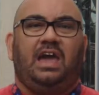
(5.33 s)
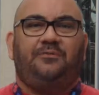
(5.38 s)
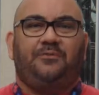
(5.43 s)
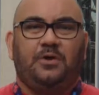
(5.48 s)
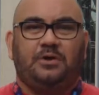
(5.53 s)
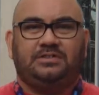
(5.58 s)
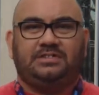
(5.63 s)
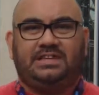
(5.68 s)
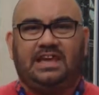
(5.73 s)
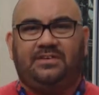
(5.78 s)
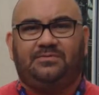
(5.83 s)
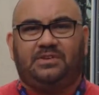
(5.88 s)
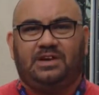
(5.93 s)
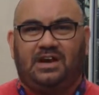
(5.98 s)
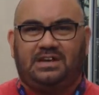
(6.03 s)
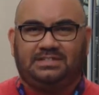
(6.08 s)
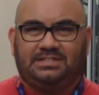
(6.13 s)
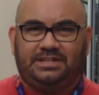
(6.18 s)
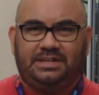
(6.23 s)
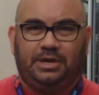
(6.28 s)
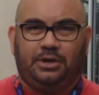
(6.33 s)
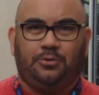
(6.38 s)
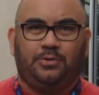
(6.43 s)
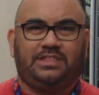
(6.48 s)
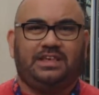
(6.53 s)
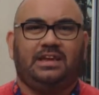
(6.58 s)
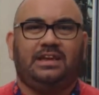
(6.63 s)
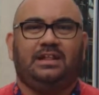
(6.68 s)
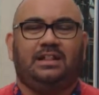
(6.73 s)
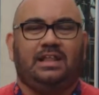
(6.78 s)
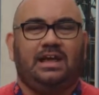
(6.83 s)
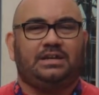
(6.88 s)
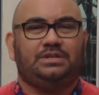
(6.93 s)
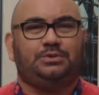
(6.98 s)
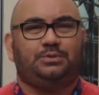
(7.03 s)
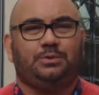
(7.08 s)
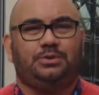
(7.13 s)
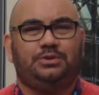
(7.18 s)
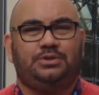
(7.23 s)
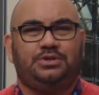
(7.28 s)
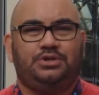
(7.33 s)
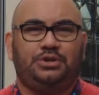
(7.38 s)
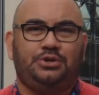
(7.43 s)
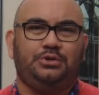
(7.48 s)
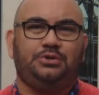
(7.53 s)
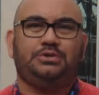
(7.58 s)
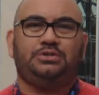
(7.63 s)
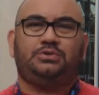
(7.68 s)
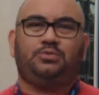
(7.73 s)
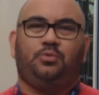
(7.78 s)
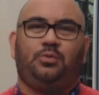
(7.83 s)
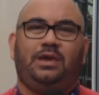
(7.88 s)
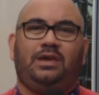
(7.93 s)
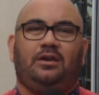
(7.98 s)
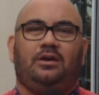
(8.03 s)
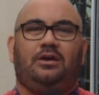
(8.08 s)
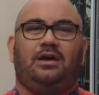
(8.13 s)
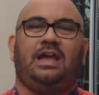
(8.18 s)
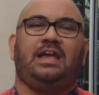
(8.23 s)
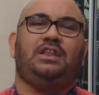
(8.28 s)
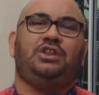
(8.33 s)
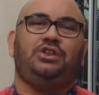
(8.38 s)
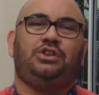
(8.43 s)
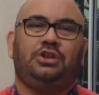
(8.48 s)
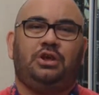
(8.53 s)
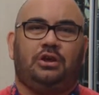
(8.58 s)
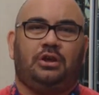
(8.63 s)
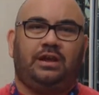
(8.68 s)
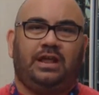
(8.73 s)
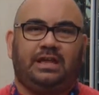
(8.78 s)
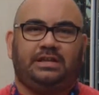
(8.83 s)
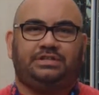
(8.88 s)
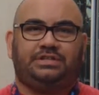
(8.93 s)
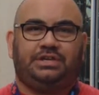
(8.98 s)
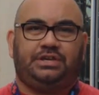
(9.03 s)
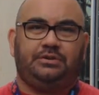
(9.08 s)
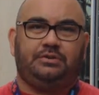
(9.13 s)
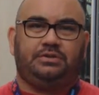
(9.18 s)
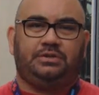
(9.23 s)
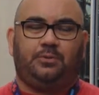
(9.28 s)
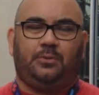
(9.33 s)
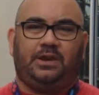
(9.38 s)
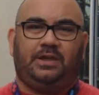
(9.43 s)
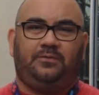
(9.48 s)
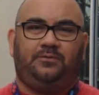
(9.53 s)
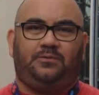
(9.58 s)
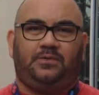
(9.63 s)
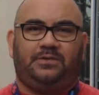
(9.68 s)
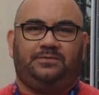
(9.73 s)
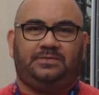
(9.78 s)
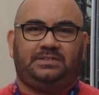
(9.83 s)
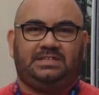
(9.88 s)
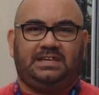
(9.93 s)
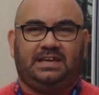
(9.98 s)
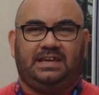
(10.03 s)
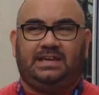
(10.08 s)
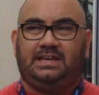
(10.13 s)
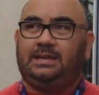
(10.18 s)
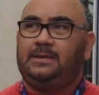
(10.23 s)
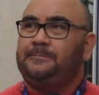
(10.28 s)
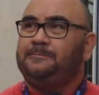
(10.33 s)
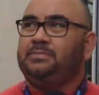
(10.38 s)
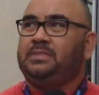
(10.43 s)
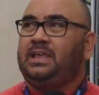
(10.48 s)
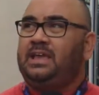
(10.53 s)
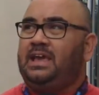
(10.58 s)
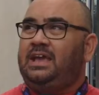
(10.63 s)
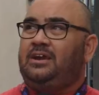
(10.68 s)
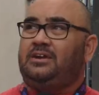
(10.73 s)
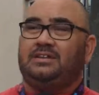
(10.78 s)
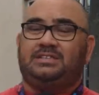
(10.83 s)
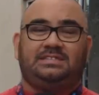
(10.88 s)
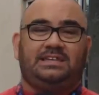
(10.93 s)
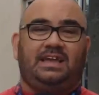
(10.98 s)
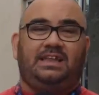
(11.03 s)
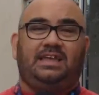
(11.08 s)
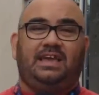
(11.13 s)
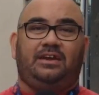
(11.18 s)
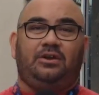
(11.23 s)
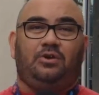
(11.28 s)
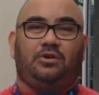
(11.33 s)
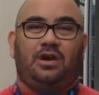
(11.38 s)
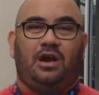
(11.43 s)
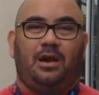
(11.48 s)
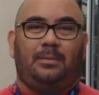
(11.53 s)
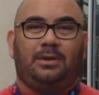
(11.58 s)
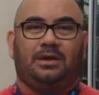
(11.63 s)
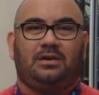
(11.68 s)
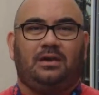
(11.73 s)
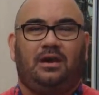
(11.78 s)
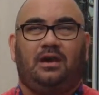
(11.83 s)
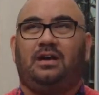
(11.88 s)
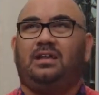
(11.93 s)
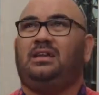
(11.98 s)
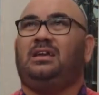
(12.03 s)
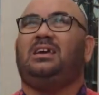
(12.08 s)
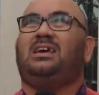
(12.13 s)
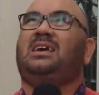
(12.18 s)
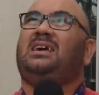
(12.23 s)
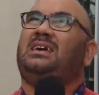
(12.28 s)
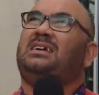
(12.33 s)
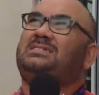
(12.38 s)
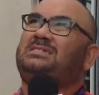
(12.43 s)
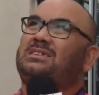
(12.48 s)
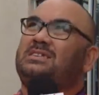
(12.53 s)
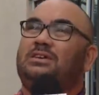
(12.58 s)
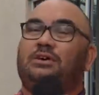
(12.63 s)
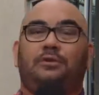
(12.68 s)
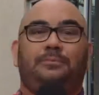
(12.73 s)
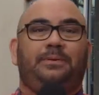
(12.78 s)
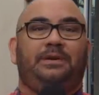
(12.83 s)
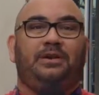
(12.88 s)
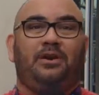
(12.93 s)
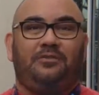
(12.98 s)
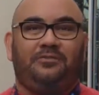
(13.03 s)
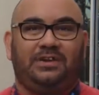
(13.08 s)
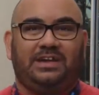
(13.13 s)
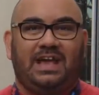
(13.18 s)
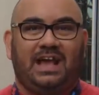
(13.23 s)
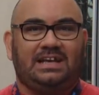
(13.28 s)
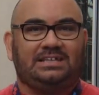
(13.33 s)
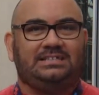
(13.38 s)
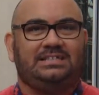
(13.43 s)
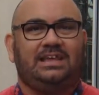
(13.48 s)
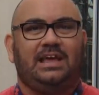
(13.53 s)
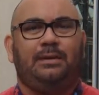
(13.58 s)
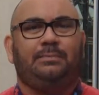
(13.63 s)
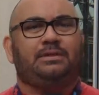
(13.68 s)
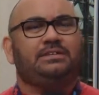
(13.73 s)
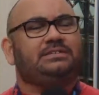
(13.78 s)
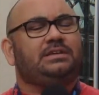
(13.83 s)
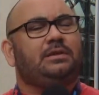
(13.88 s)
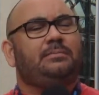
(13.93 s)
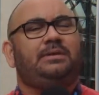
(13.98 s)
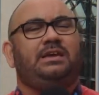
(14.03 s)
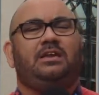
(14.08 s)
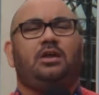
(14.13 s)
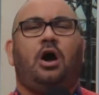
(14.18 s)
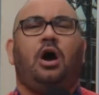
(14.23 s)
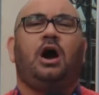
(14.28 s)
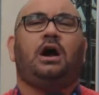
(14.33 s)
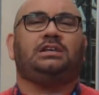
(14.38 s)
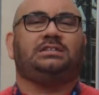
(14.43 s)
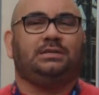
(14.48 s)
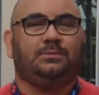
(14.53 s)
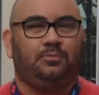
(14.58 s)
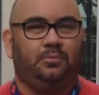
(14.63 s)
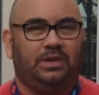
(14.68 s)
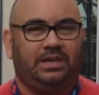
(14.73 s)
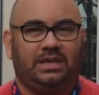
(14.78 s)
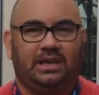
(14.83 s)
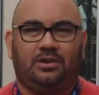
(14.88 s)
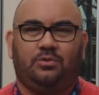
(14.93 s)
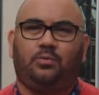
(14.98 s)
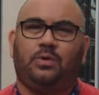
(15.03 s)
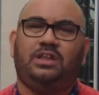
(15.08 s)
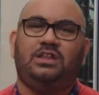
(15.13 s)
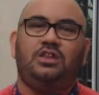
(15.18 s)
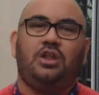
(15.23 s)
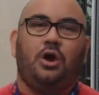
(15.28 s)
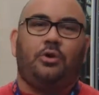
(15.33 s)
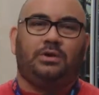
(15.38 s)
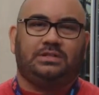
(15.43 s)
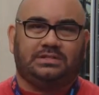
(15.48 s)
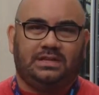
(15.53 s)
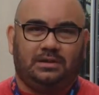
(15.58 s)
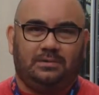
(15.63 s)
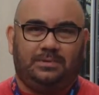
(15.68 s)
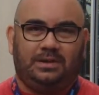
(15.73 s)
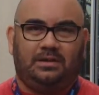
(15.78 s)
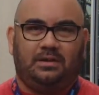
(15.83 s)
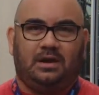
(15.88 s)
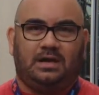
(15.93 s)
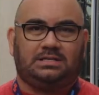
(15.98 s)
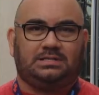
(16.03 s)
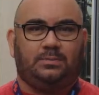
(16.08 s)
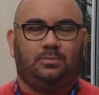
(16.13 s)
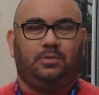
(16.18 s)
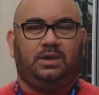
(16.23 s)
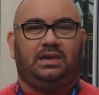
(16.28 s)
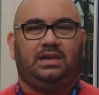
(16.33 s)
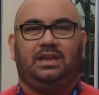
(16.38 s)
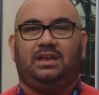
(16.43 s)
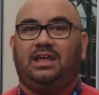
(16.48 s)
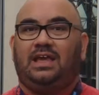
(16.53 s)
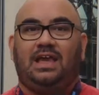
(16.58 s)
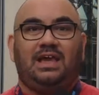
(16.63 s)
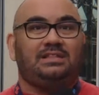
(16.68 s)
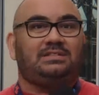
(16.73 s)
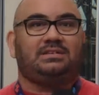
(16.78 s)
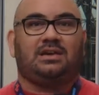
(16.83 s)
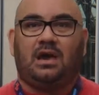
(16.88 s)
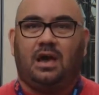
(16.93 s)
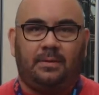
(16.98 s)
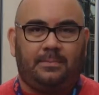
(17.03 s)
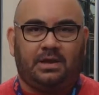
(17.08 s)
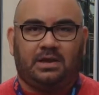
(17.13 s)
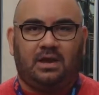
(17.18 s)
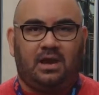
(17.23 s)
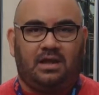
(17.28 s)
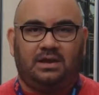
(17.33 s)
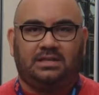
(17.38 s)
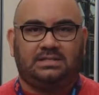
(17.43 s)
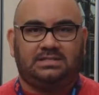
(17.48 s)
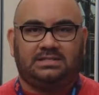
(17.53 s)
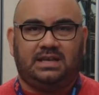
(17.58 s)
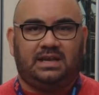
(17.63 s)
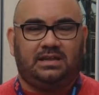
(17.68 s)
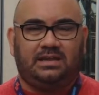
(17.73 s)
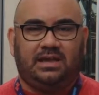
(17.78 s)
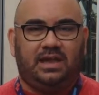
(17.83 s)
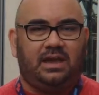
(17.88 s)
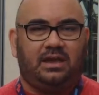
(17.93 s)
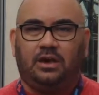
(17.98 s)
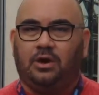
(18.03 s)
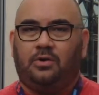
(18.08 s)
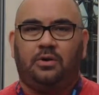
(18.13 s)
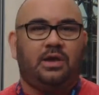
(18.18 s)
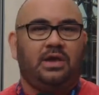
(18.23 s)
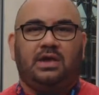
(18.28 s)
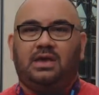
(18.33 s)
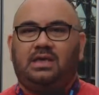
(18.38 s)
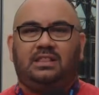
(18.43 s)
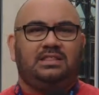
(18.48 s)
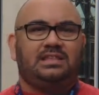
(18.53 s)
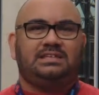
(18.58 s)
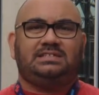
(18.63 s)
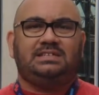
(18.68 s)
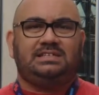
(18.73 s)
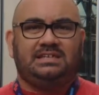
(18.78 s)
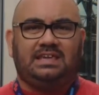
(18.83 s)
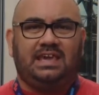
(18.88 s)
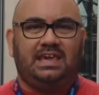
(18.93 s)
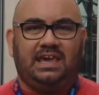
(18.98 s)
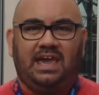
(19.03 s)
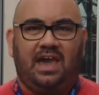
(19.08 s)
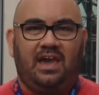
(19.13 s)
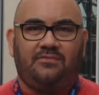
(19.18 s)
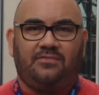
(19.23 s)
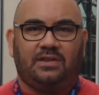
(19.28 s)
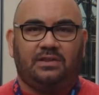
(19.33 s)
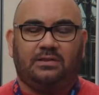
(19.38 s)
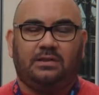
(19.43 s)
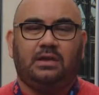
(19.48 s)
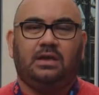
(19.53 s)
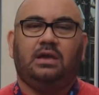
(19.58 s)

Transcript: Hey folks, Dave Dawson here with Intellectual News. We are at Nerd H Q twenty fifteen here at San Diego Comic-Con. It's a little bit overcast today, but it's going to be an awesome weekend. We know it's going to be an awesome weekend. It's Comic-Con in San Diego. This is Geek Heaven.